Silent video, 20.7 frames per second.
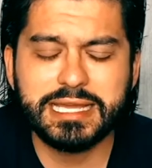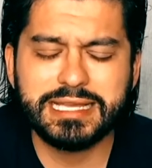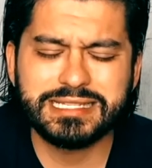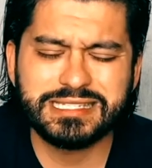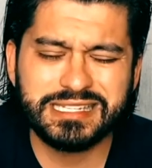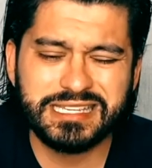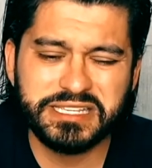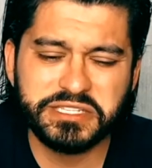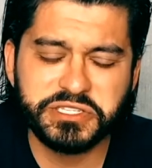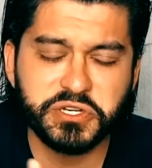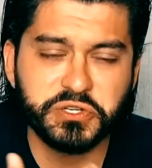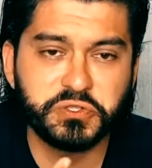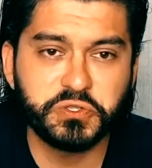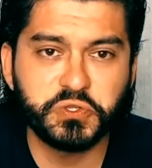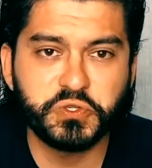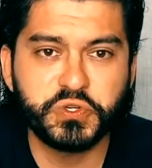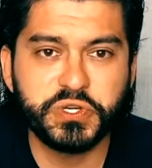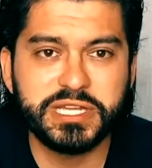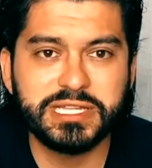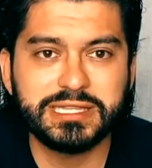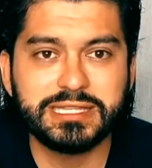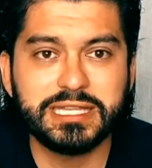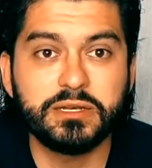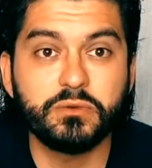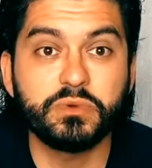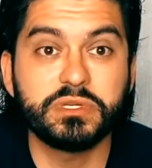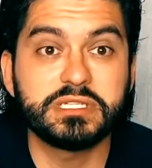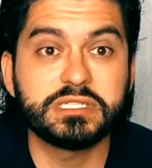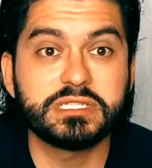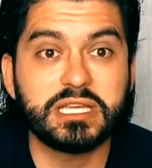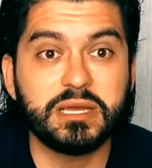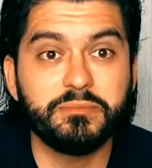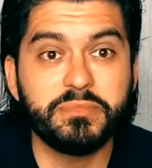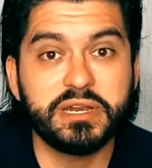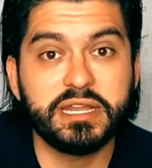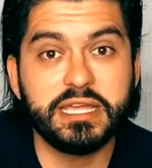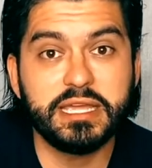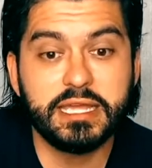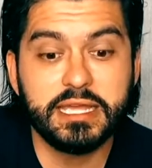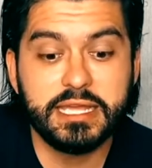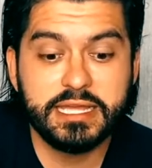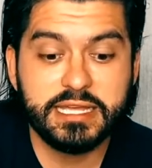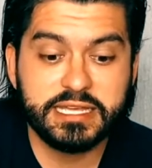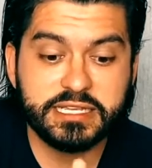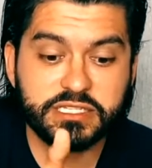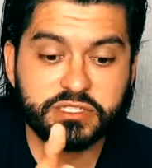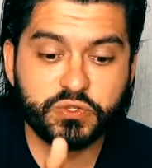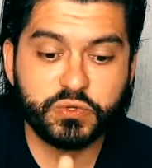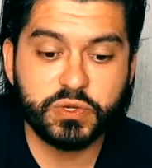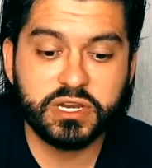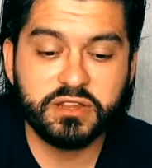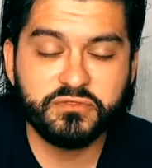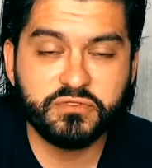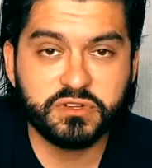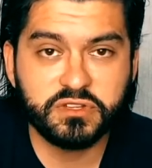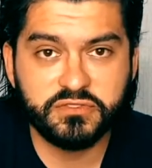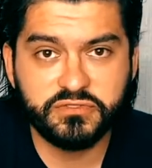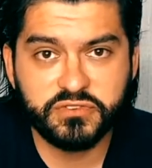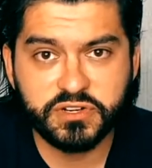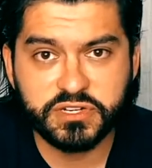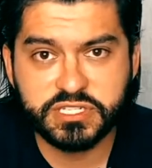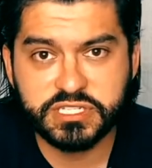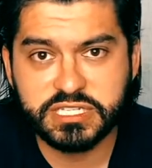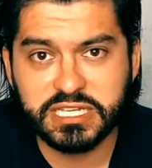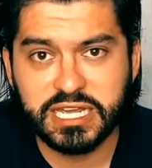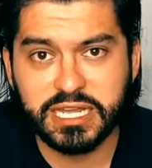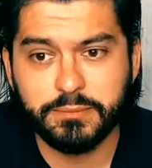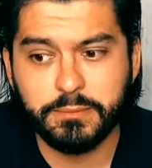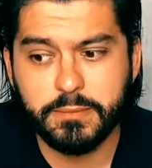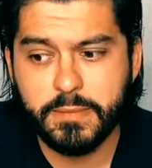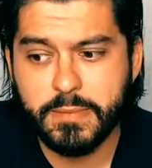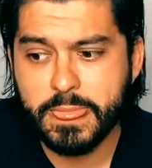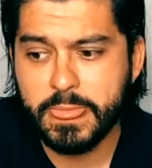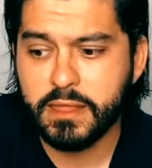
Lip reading: it's easier to treat than when somebody is treating for the first time.